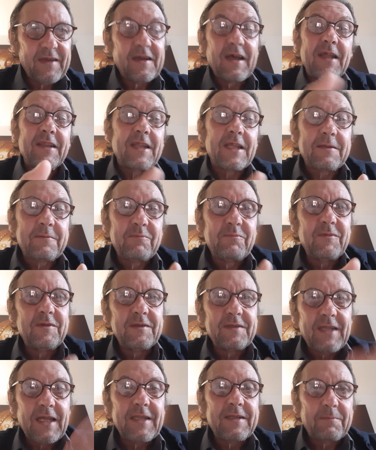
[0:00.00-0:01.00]

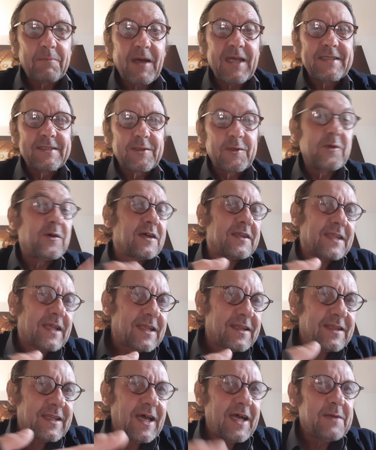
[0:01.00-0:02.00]
that master at
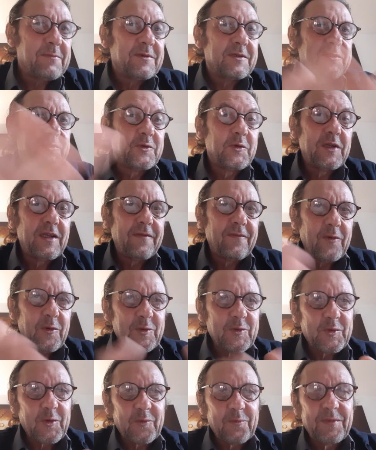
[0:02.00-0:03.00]
that time is
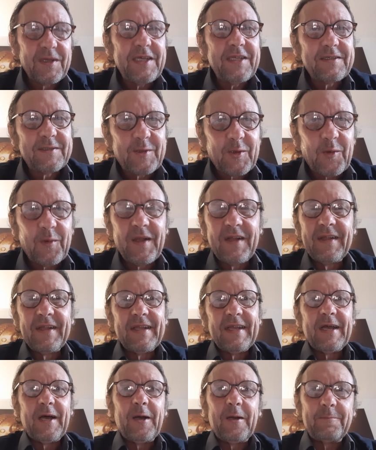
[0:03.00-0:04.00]
universal being. So,
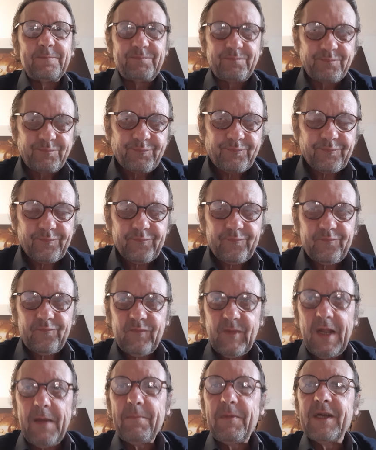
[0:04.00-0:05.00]

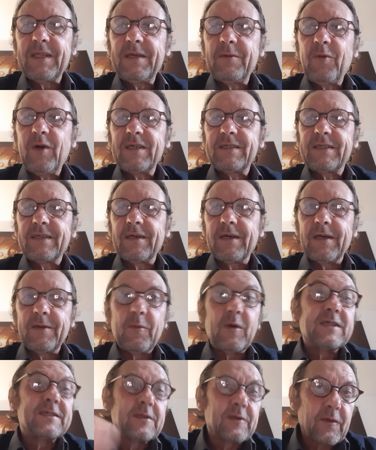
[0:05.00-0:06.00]
but it
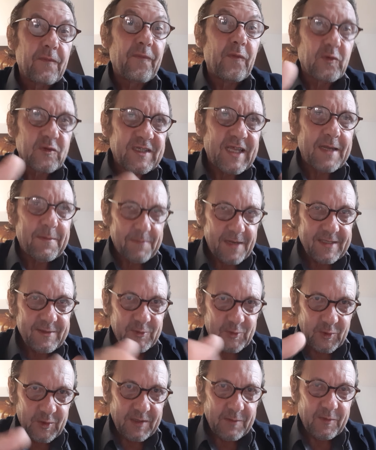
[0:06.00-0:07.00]
wasn't the fourth
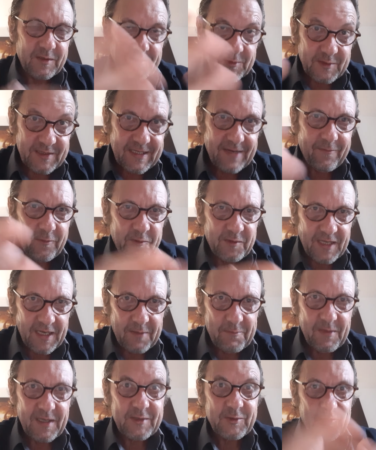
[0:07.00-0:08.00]
dimension, it was a seventh
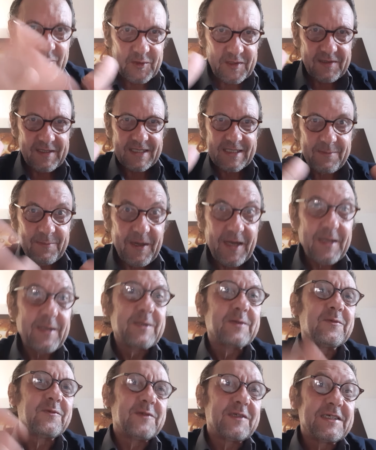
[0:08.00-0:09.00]
dimension
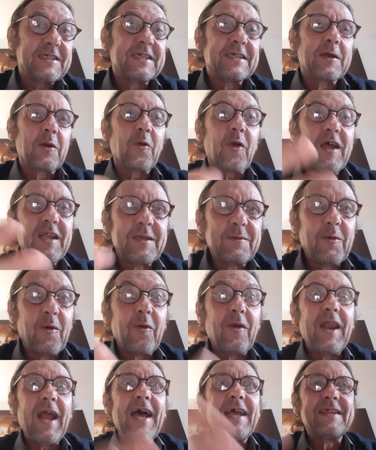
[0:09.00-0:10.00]
experience with this incredible
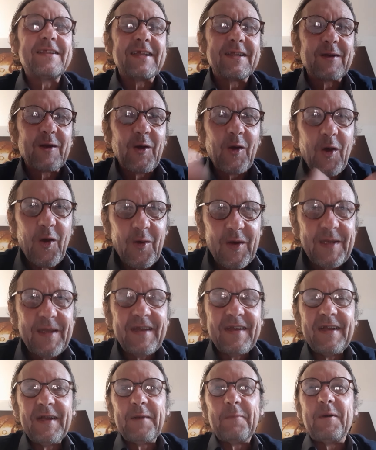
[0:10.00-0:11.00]
light and glory.
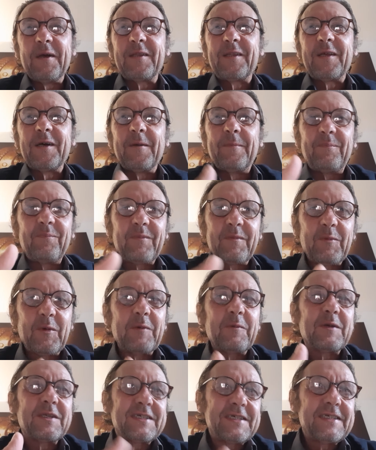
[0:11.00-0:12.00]
But
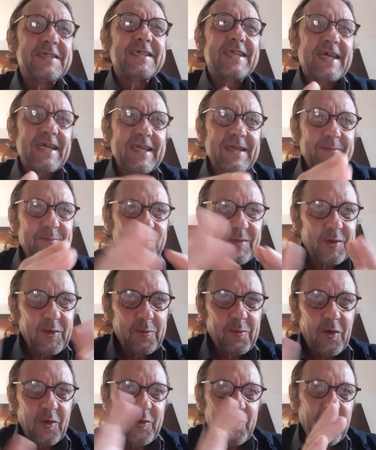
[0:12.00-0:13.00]
it's like the
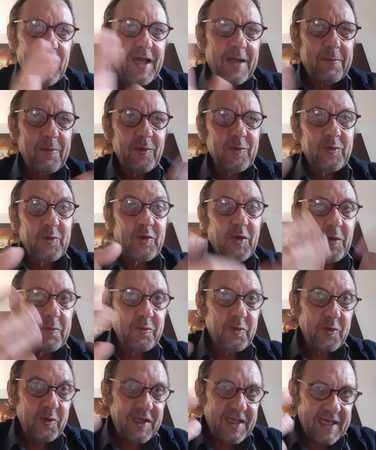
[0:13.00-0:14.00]
more you are able to
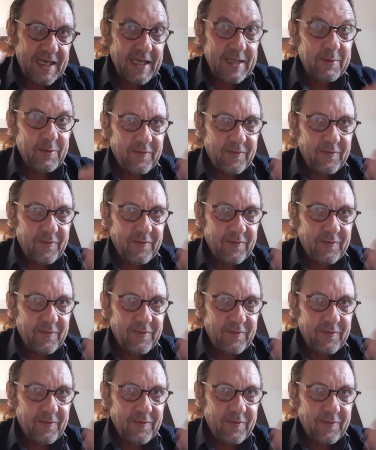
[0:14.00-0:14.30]
communicate